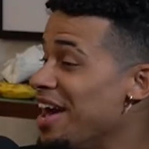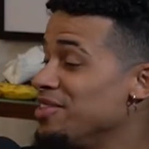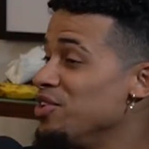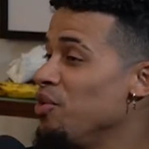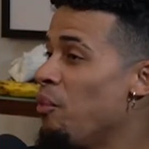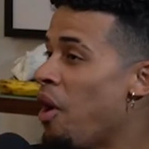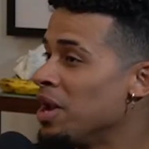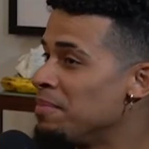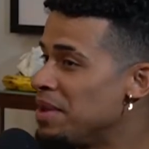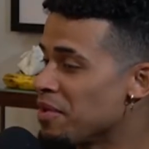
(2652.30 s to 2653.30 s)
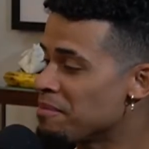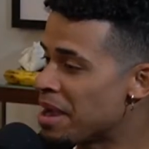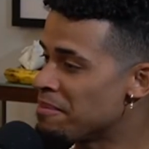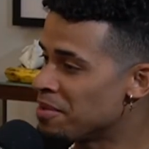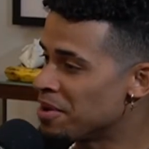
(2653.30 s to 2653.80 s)
Do you want to be
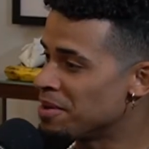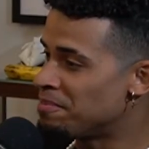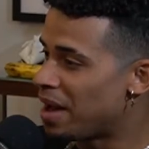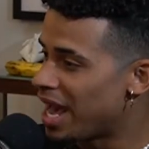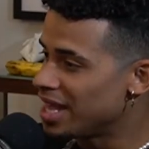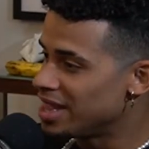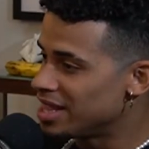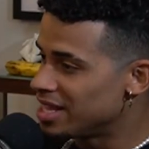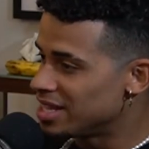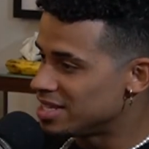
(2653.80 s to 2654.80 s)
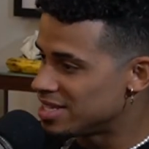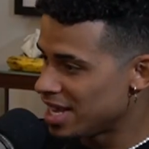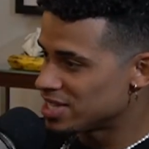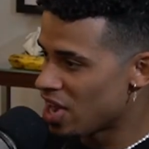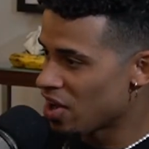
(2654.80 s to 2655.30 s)
remembered by the
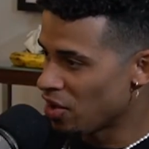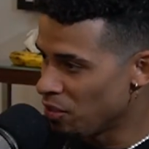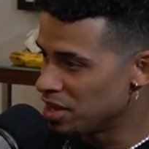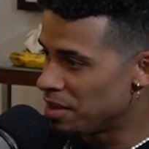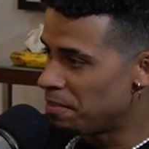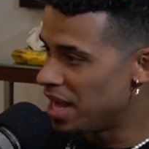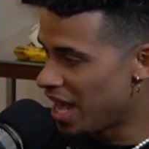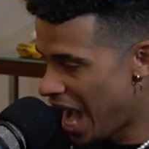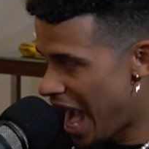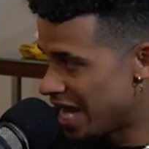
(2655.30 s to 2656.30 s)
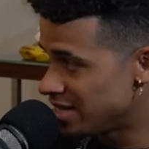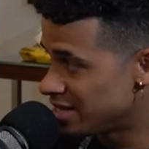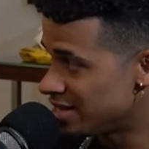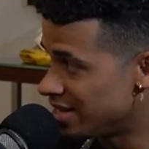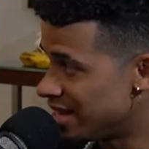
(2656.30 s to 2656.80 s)
TikToker with the big
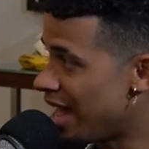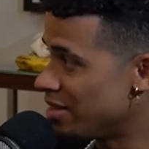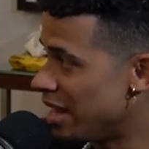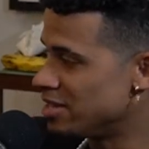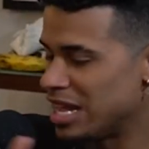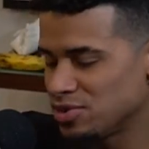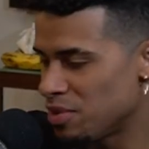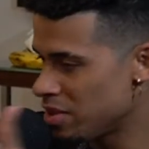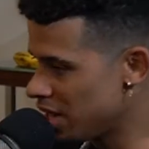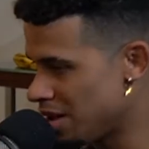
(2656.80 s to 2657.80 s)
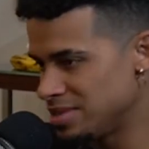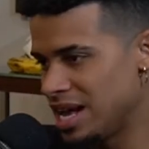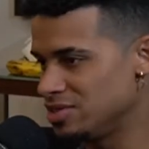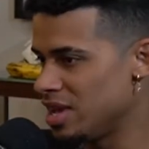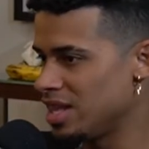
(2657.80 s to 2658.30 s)
ass? Is that's what it really comes
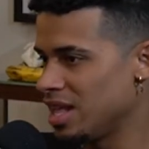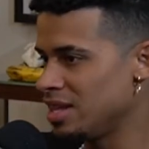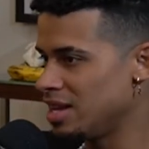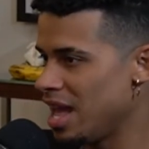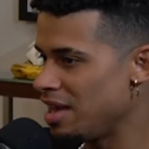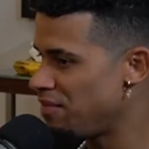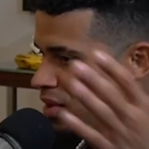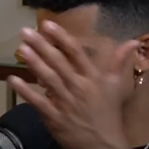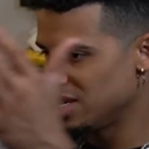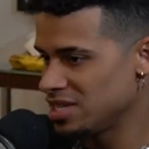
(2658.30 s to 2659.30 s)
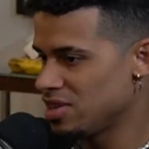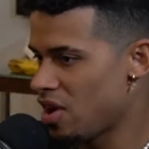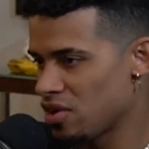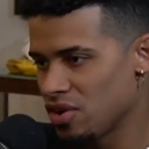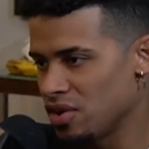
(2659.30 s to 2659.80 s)
down to at the end of the day. If you're a
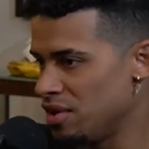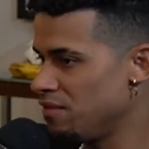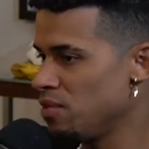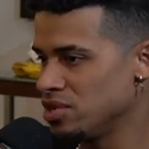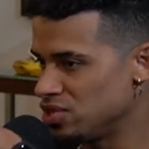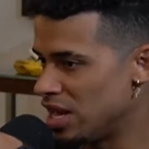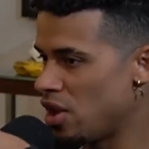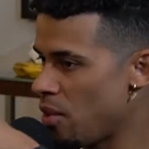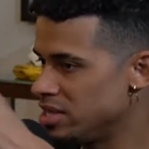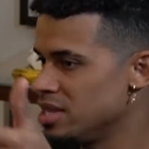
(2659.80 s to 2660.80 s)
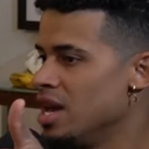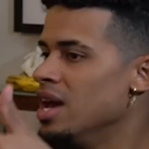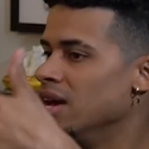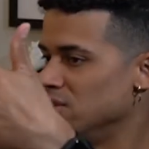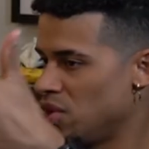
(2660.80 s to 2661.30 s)
TikToker or influencer that always
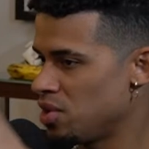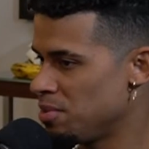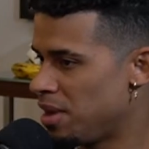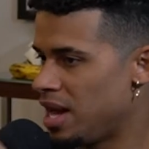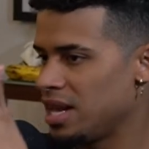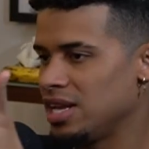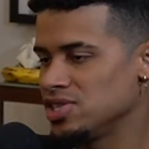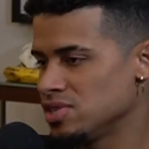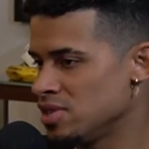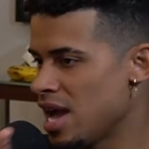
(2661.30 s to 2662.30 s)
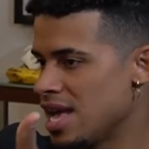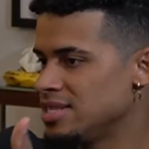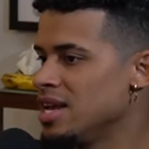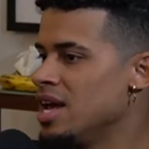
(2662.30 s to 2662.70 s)
showing your body, showing your ass,